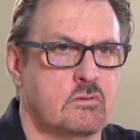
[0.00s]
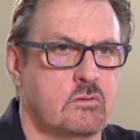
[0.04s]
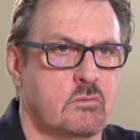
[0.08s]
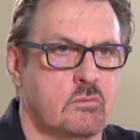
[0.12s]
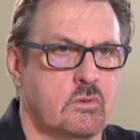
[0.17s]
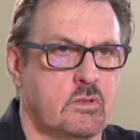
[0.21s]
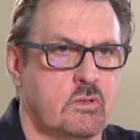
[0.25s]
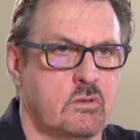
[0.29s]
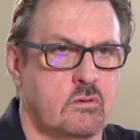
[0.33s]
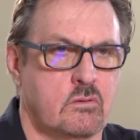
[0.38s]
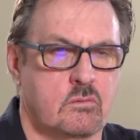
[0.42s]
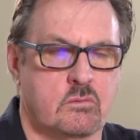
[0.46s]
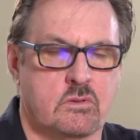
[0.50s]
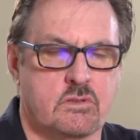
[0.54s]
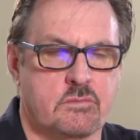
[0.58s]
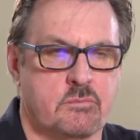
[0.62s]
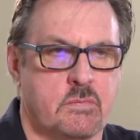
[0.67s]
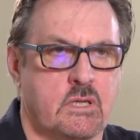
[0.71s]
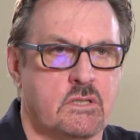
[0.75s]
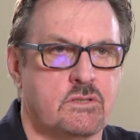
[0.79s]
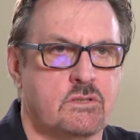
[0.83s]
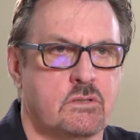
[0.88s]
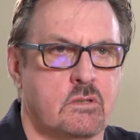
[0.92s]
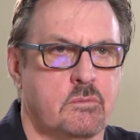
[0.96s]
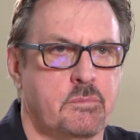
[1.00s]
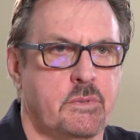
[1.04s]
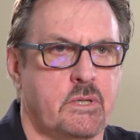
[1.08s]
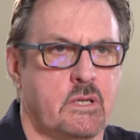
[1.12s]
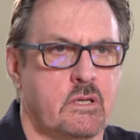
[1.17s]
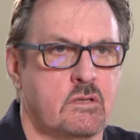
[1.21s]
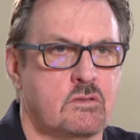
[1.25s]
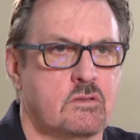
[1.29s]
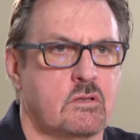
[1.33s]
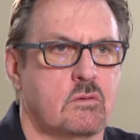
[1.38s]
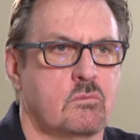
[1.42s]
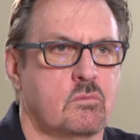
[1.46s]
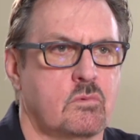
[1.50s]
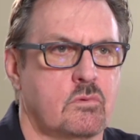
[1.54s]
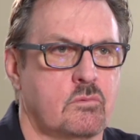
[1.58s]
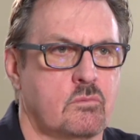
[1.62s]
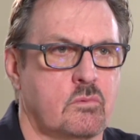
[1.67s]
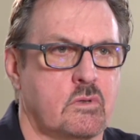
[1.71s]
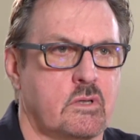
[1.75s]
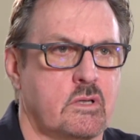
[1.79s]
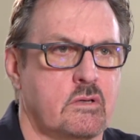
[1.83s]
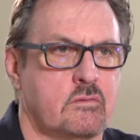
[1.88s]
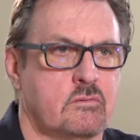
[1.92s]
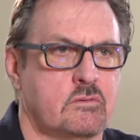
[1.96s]
so we can always match our pads up with
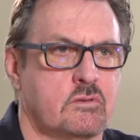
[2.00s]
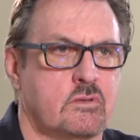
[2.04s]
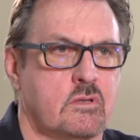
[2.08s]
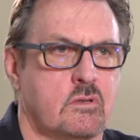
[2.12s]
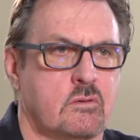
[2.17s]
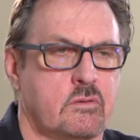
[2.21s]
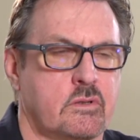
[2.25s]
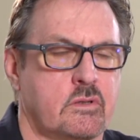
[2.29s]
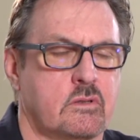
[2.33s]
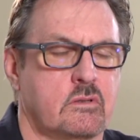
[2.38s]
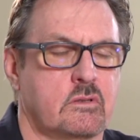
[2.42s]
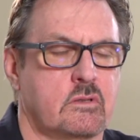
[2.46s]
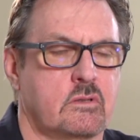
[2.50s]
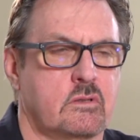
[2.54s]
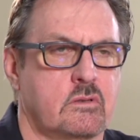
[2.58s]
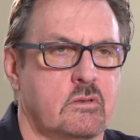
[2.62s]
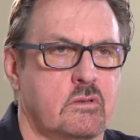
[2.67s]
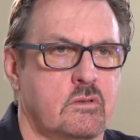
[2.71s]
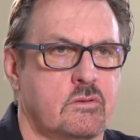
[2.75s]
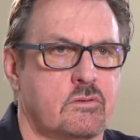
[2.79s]
whatever's going on in the